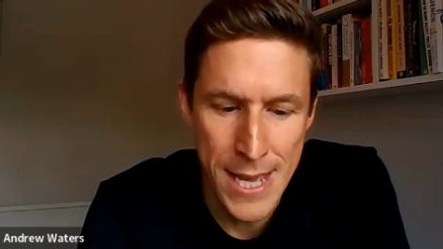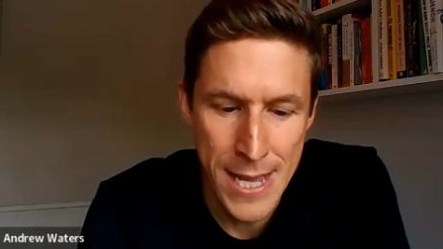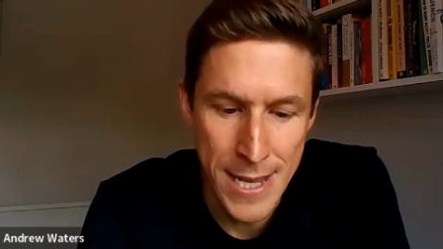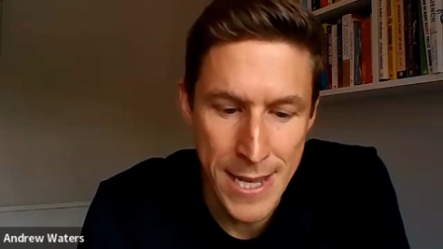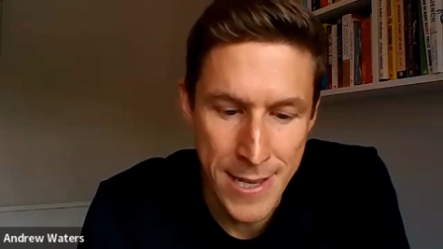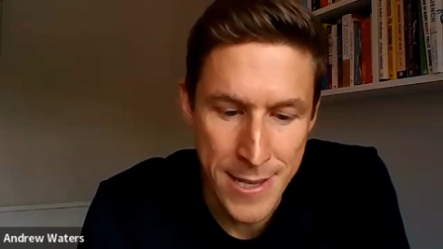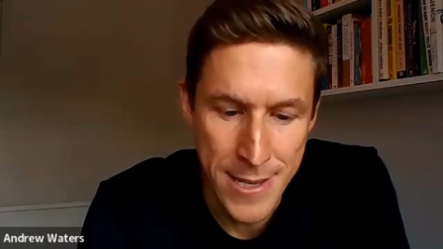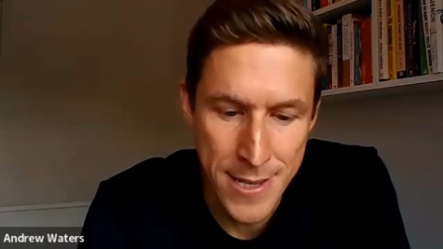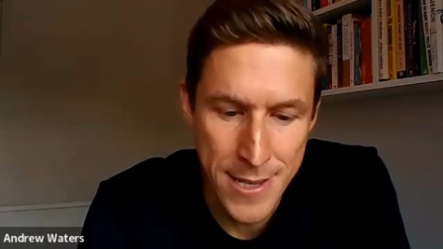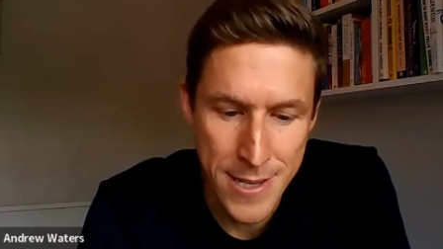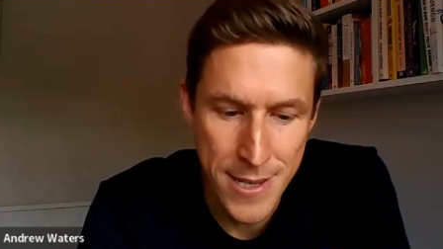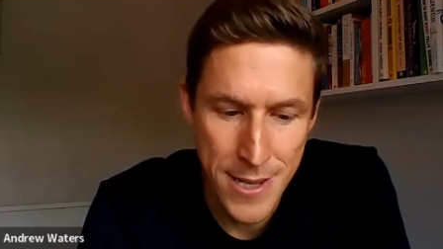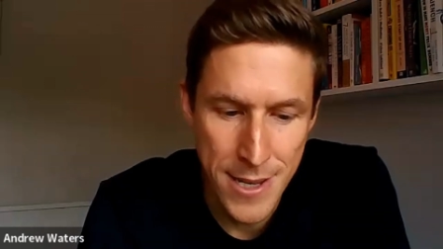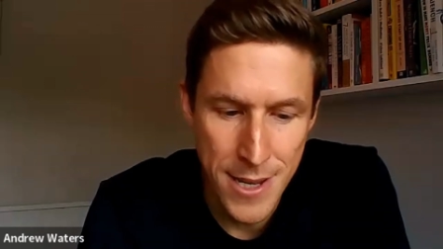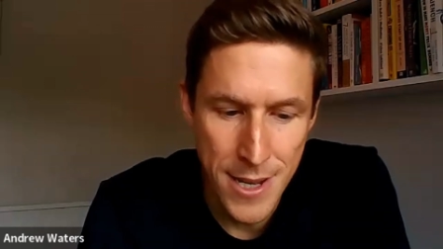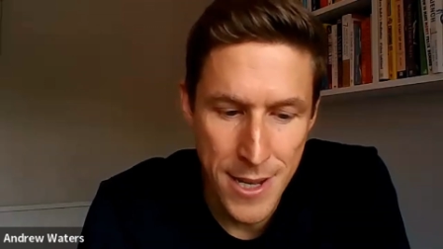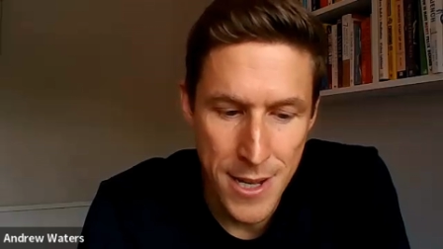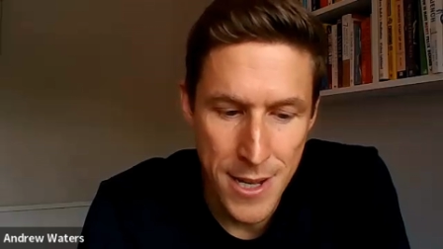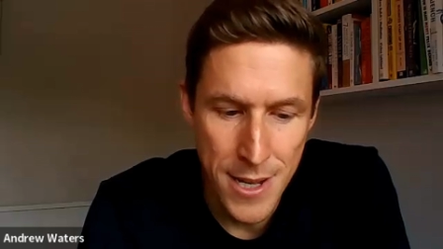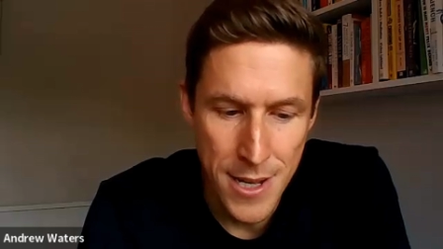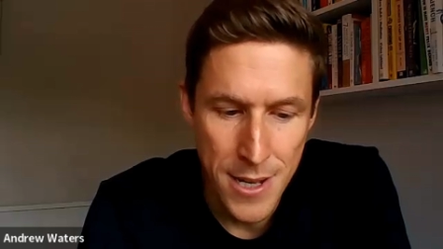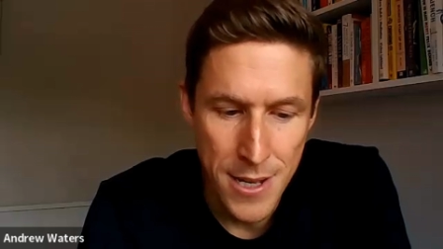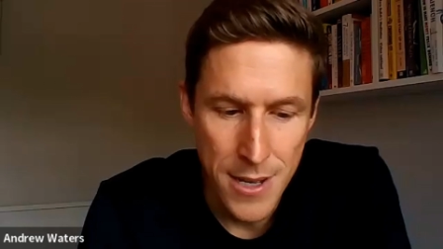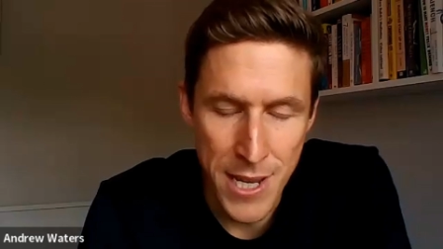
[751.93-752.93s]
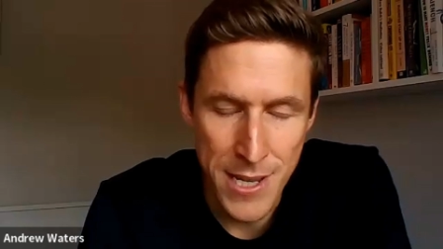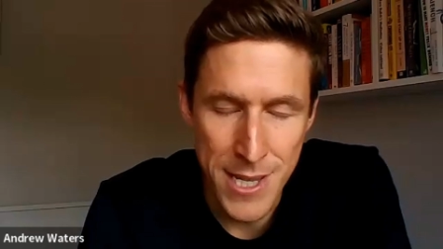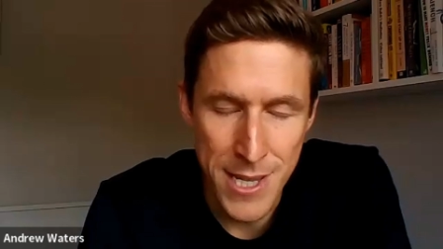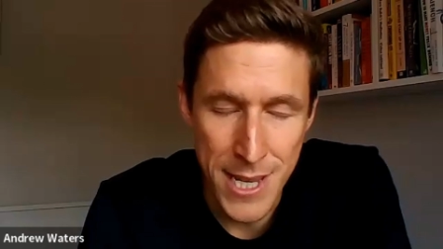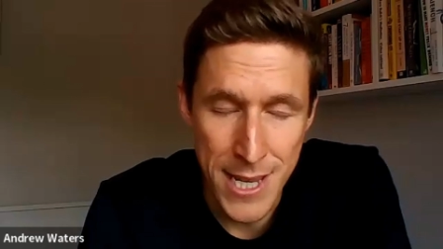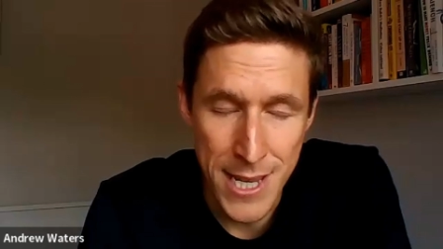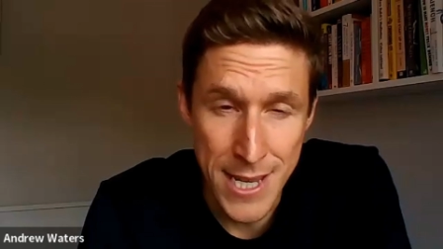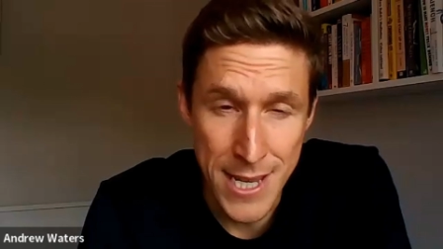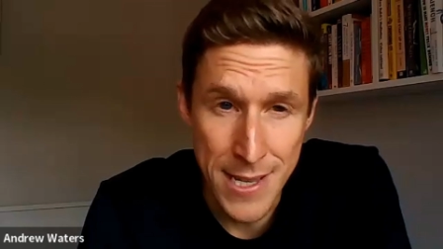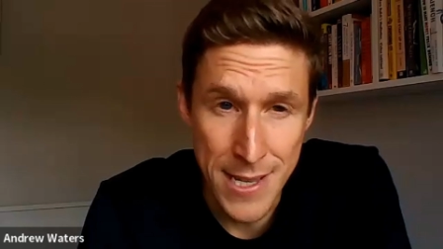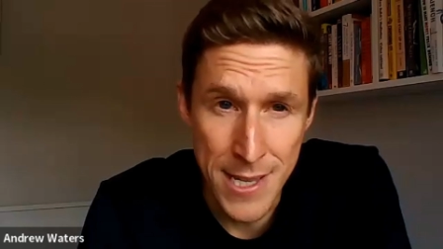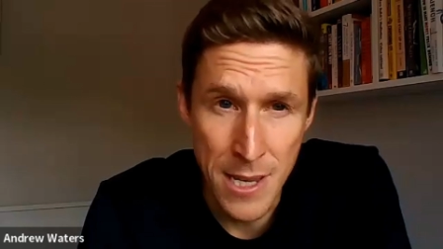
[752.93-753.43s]
is, I'm not
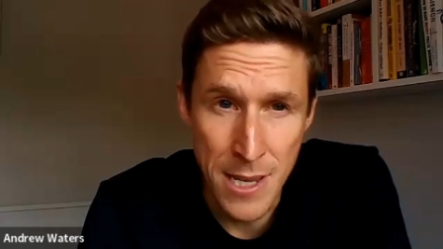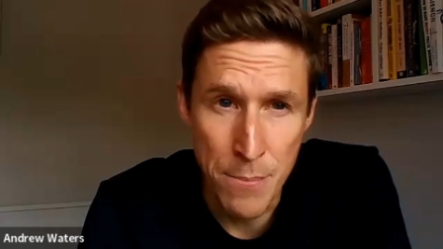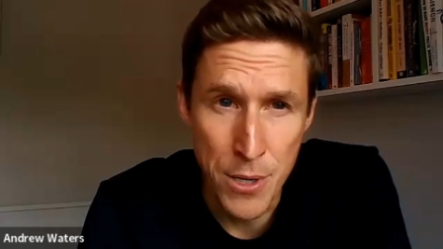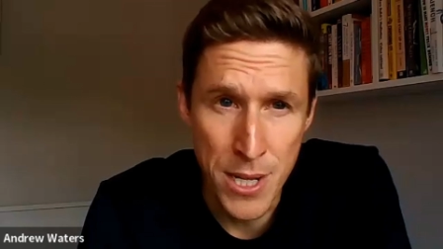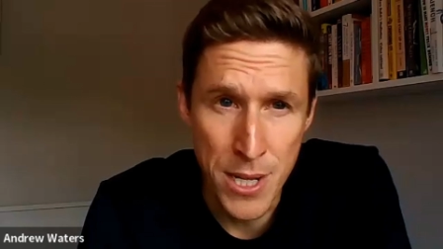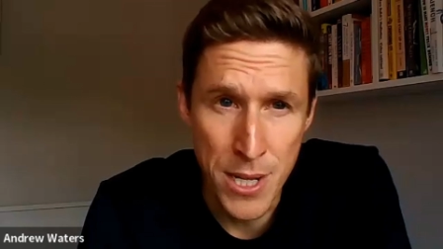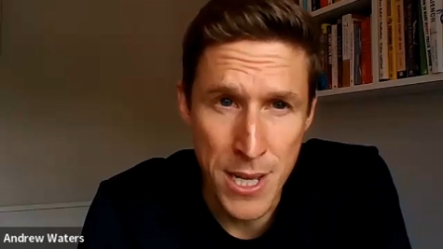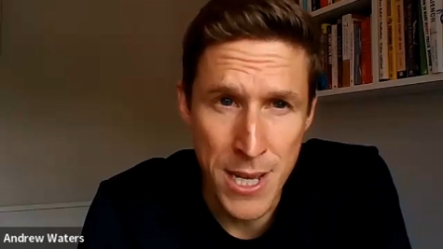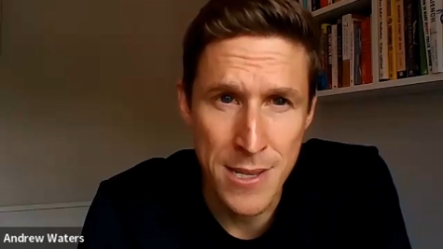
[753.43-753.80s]
saying it's easy,